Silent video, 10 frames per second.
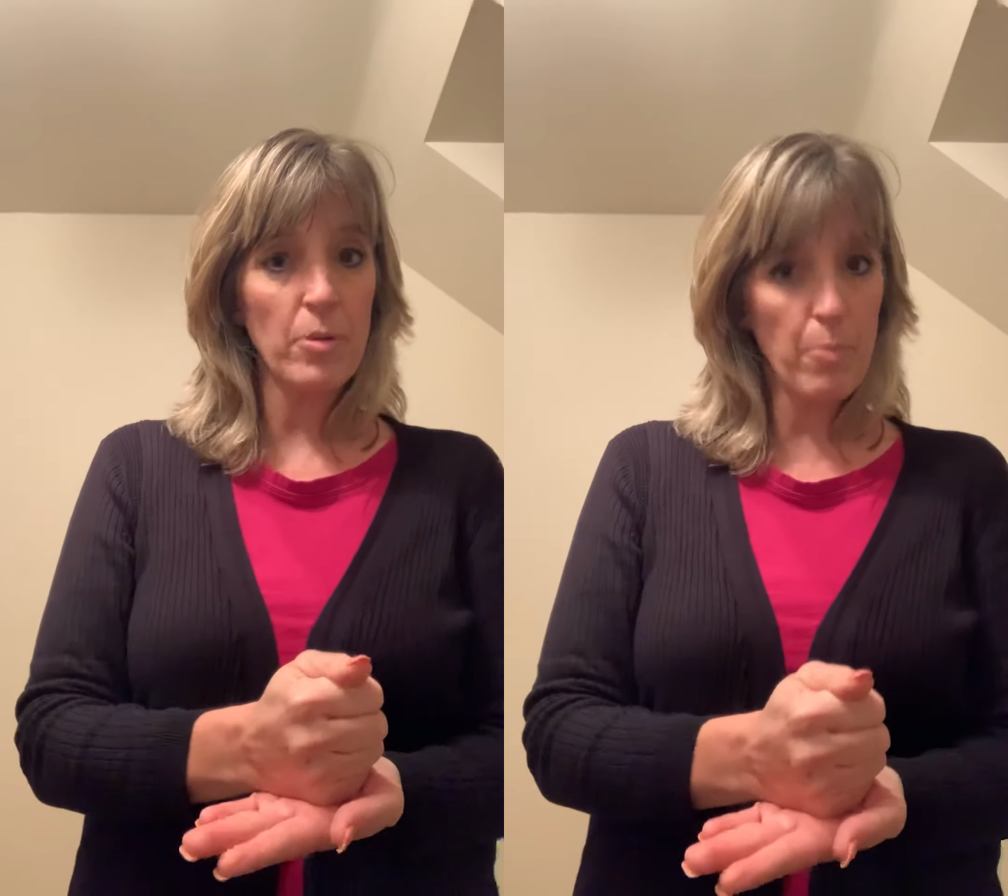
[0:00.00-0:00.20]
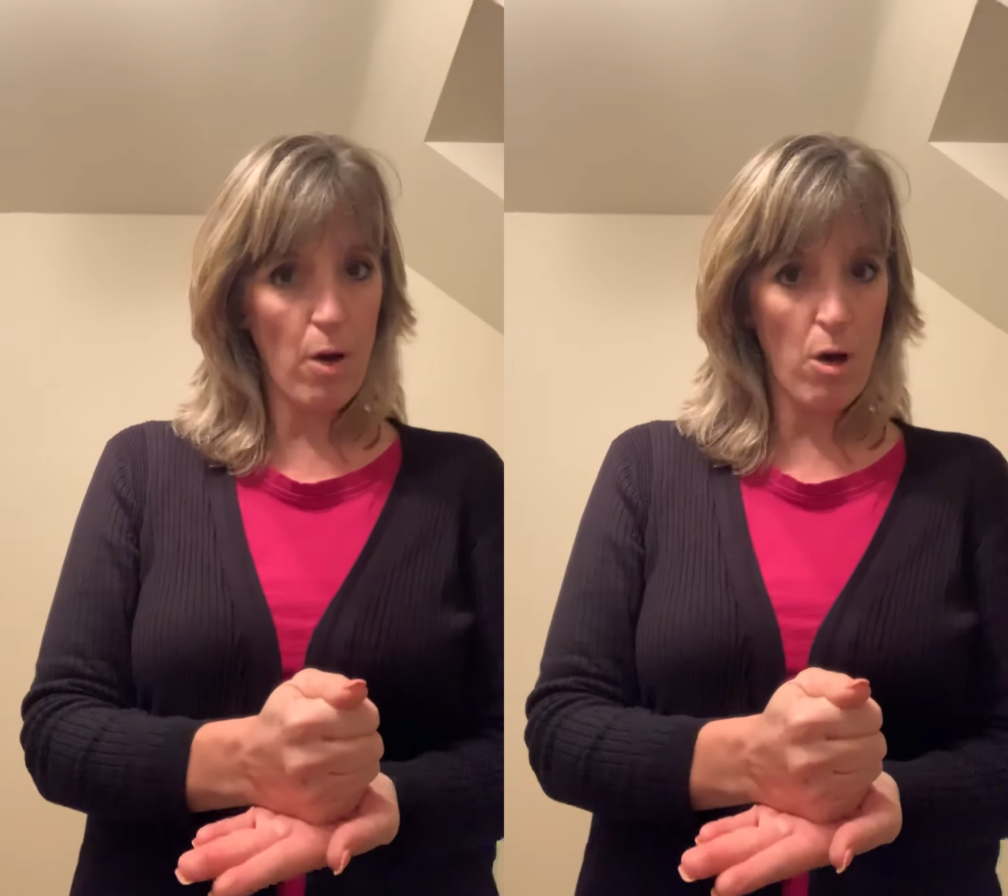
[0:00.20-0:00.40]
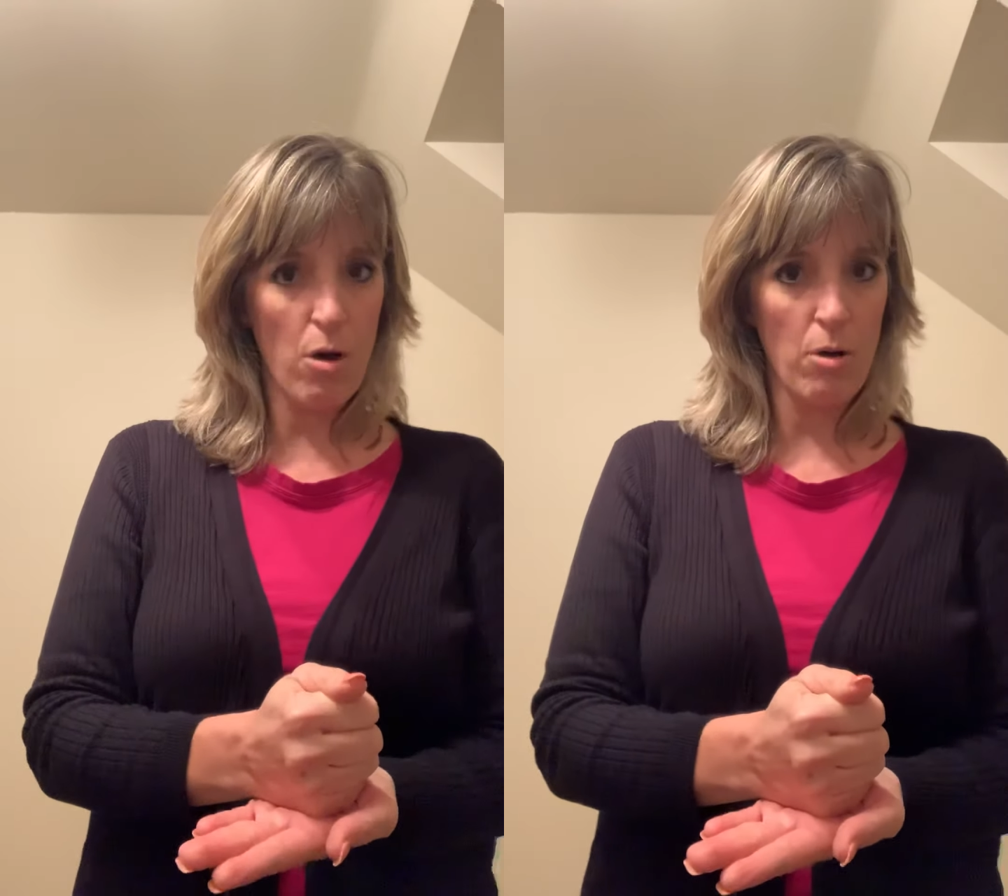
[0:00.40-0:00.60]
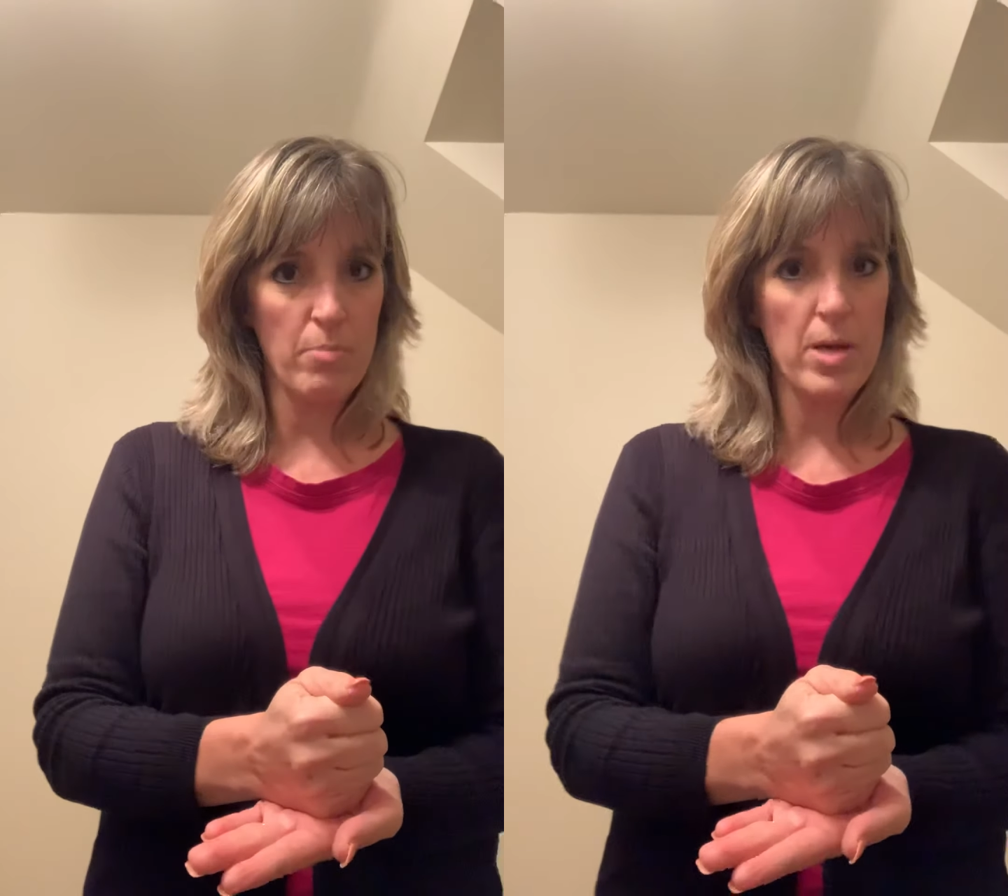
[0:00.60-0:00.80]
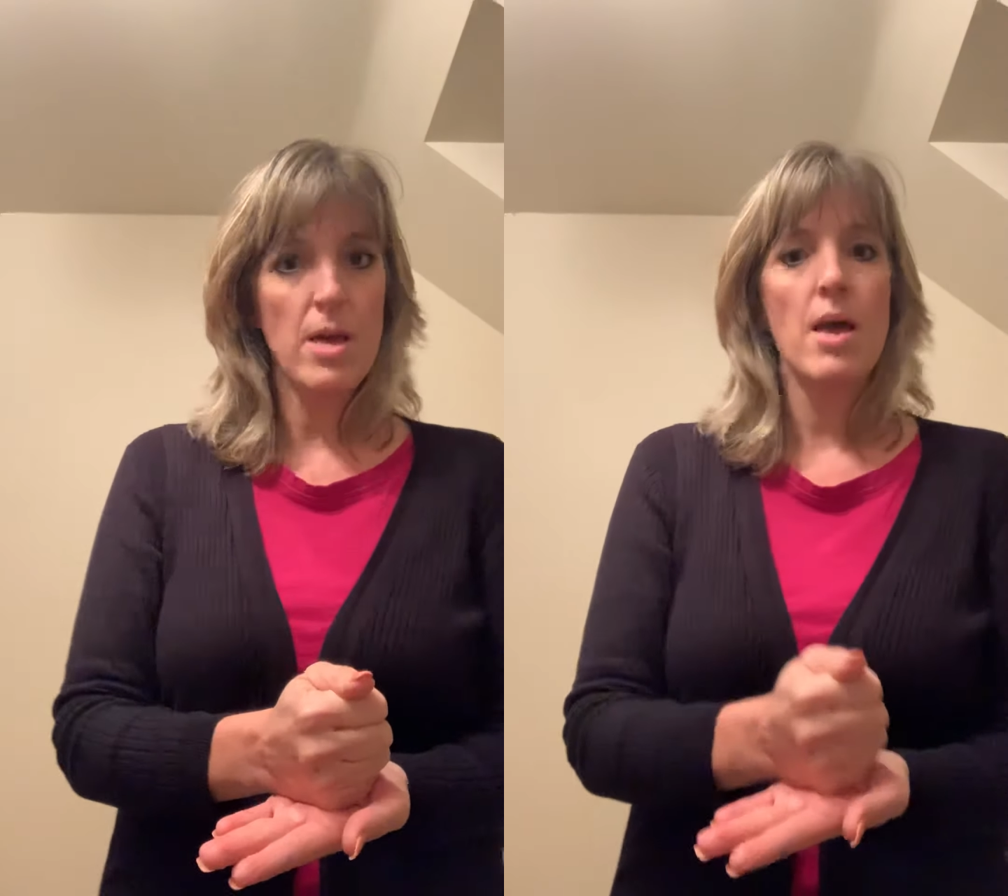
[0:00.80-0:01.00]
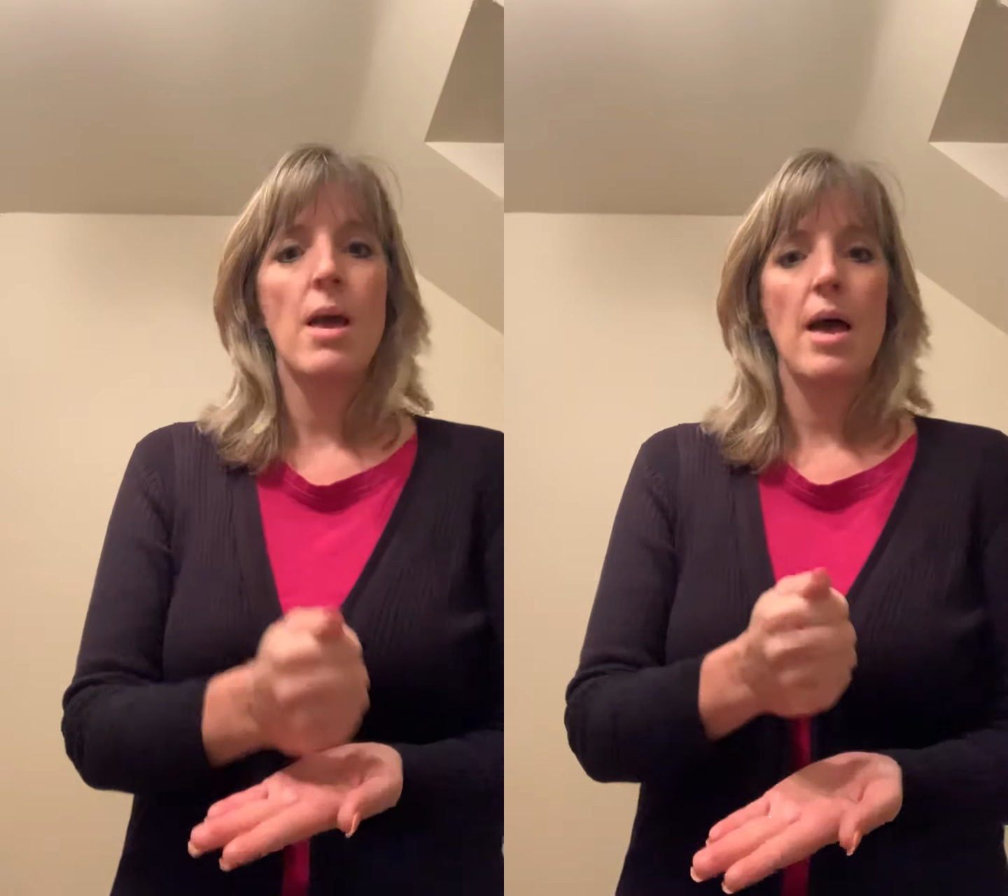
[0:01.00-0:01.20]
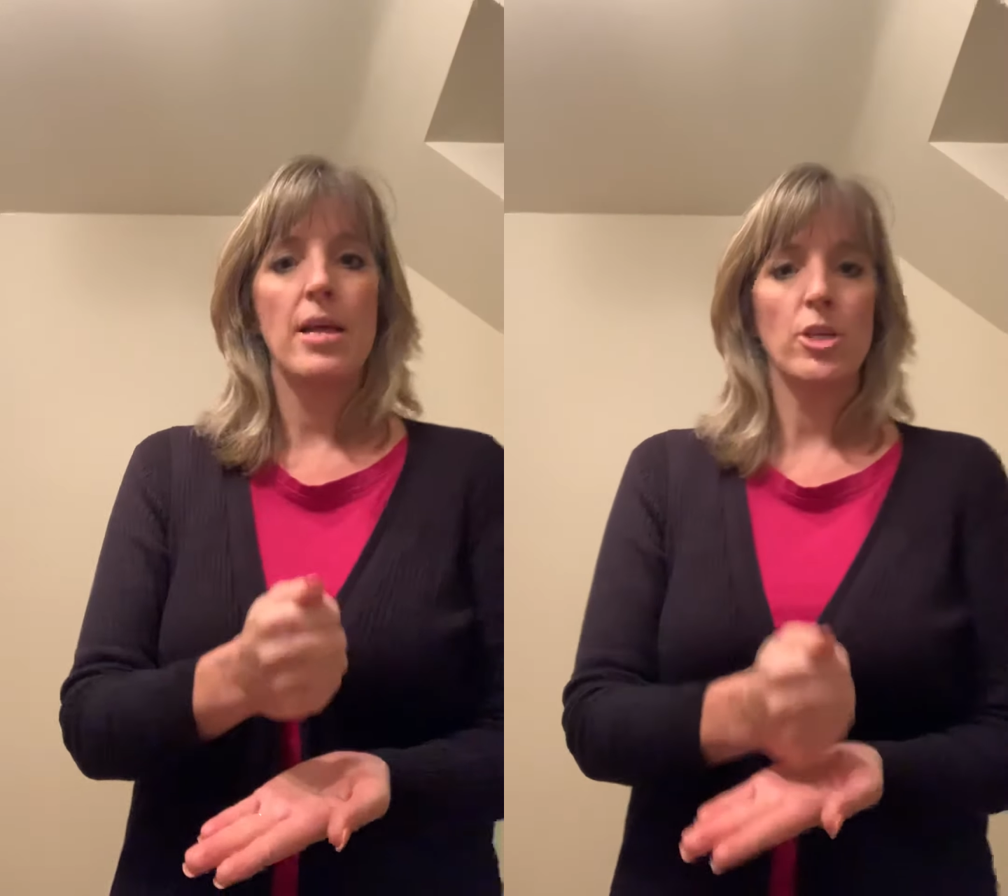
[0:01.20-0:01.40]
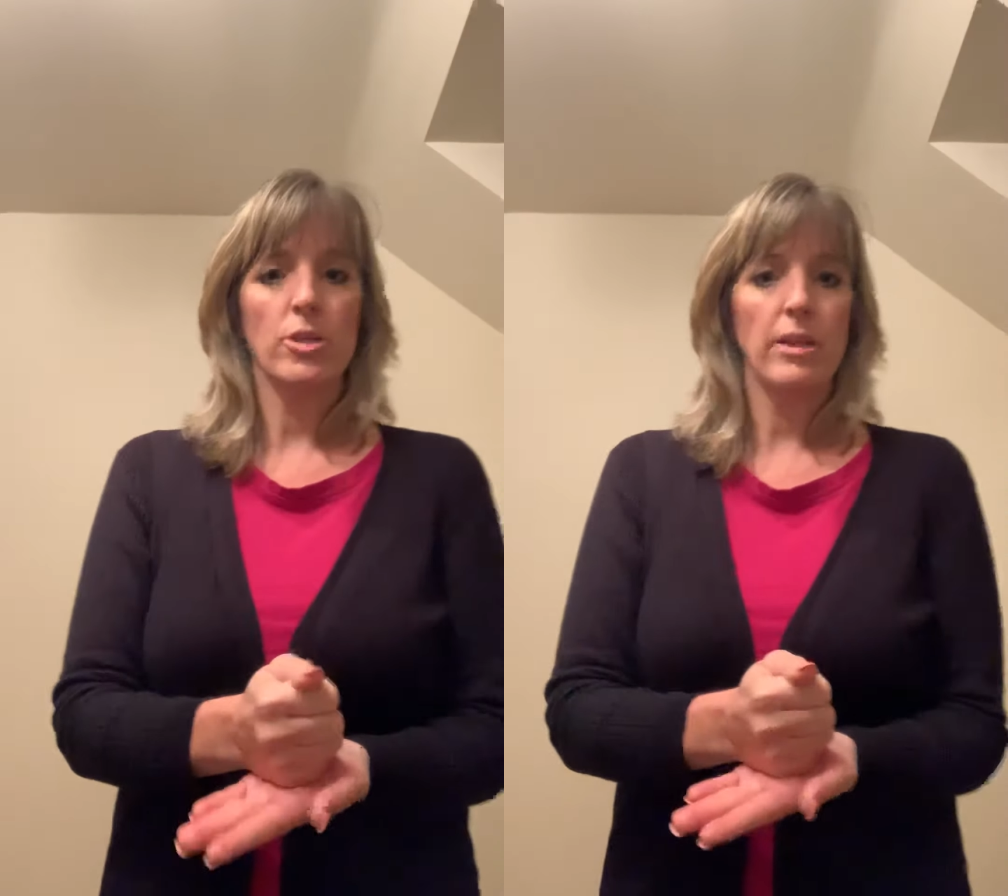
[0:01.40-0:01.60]
palm,
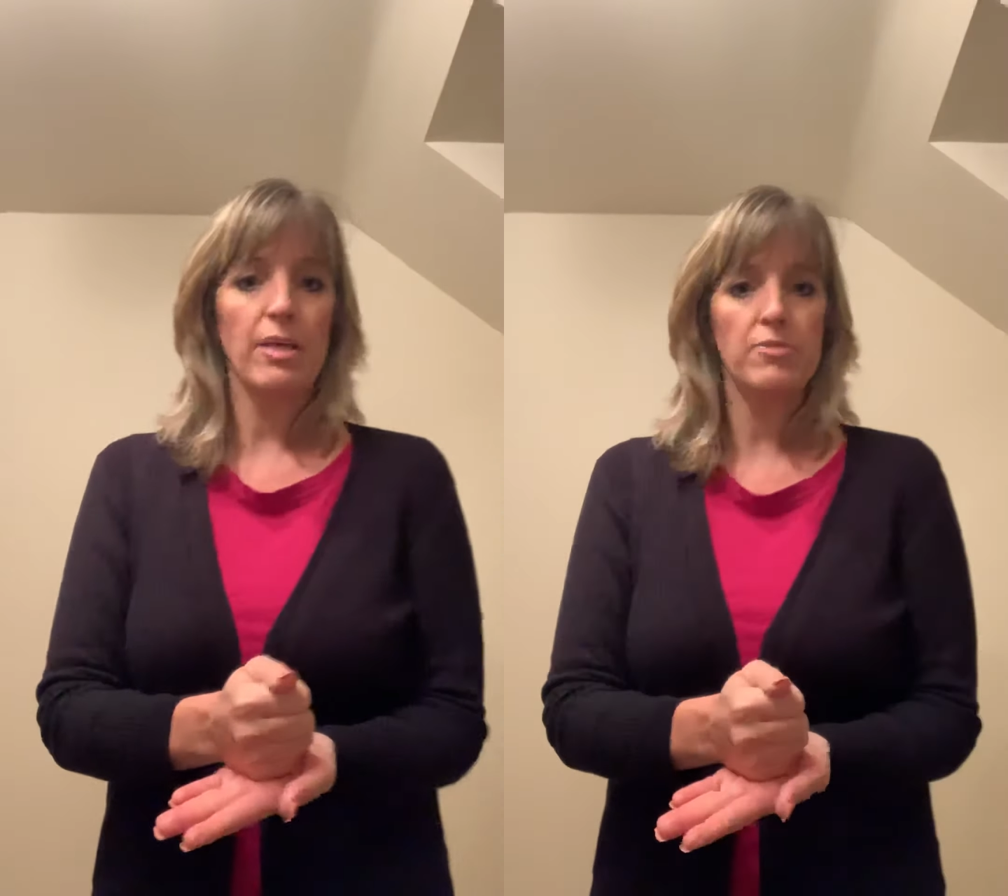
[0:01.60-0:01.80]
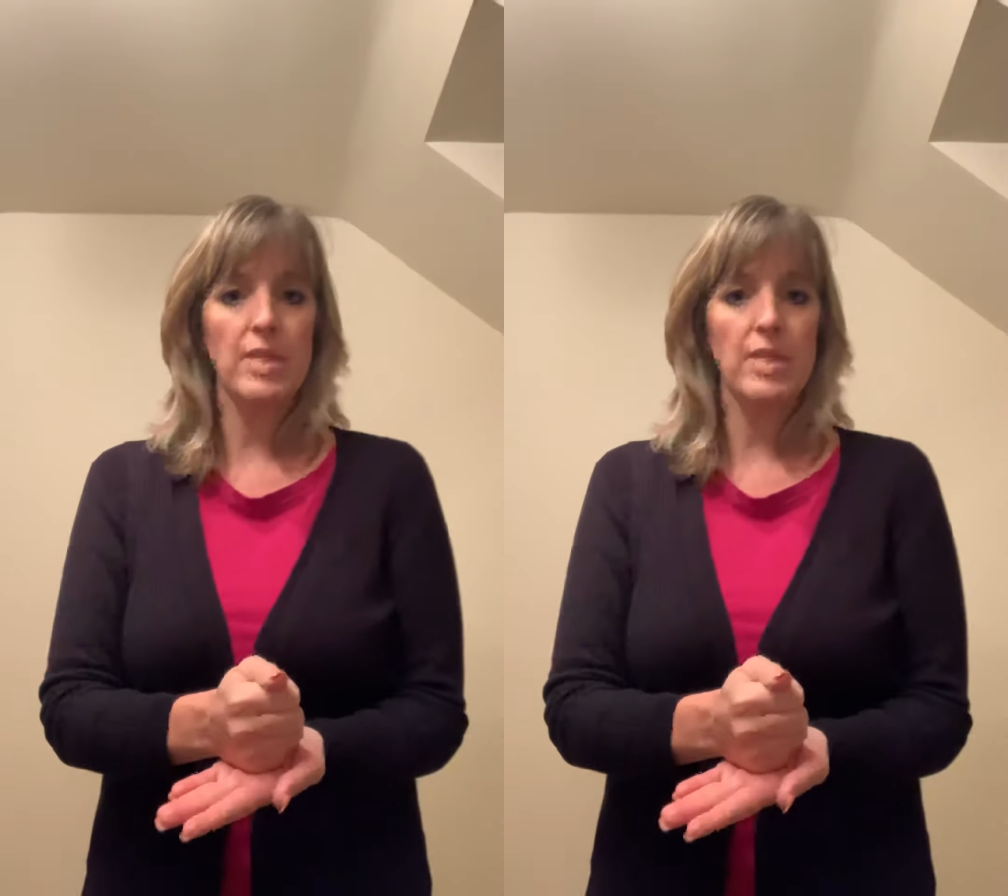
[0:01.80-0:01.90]
and your left